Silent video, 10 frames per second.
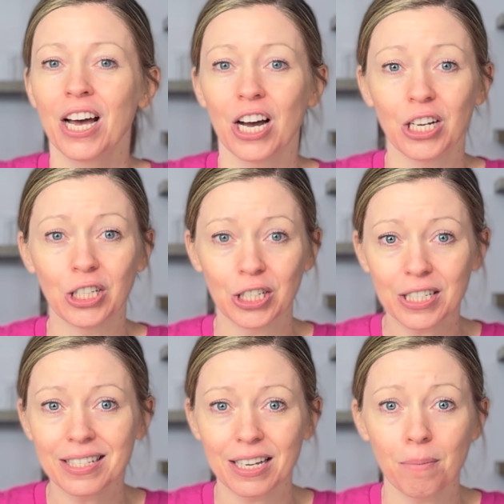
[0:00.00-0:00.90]
A good
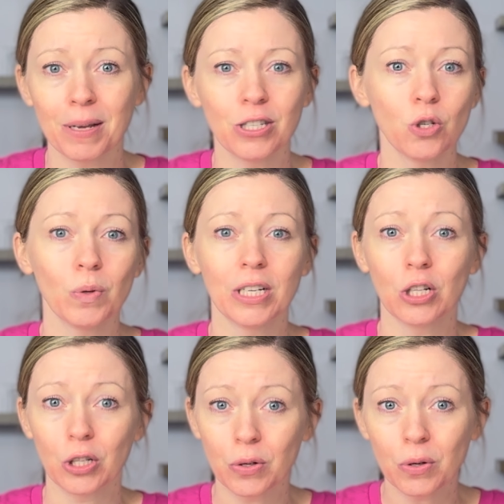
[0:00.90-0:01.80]
tip is to
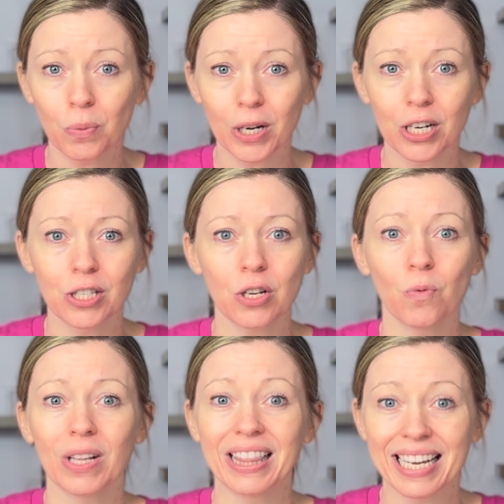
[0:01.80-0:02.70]
include words
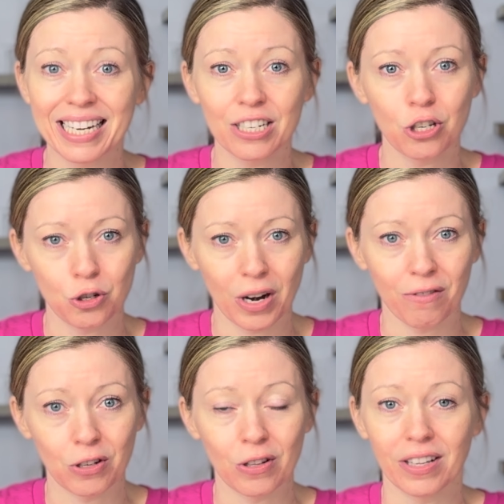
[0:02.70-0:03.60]
related to
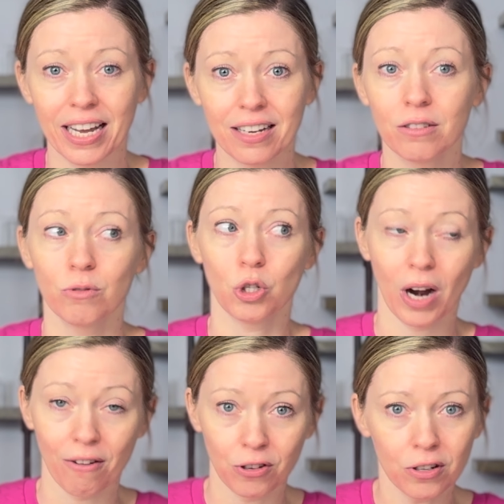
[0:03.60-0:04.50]
travel, like
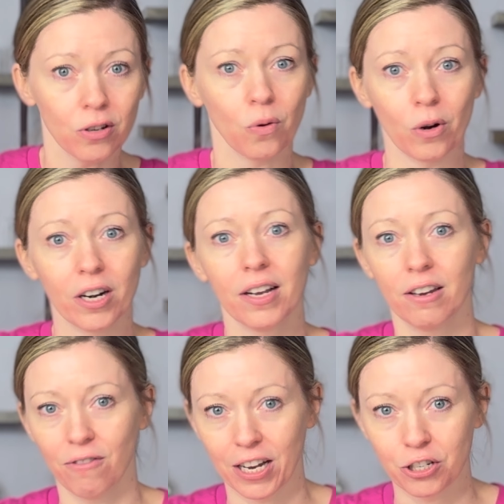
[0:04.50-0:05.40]
travel or
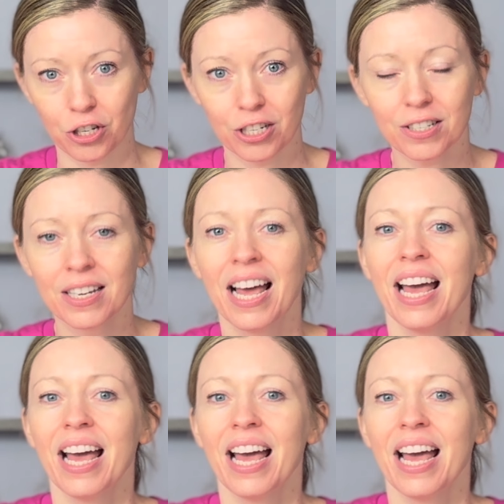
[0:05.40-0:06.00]
adventures.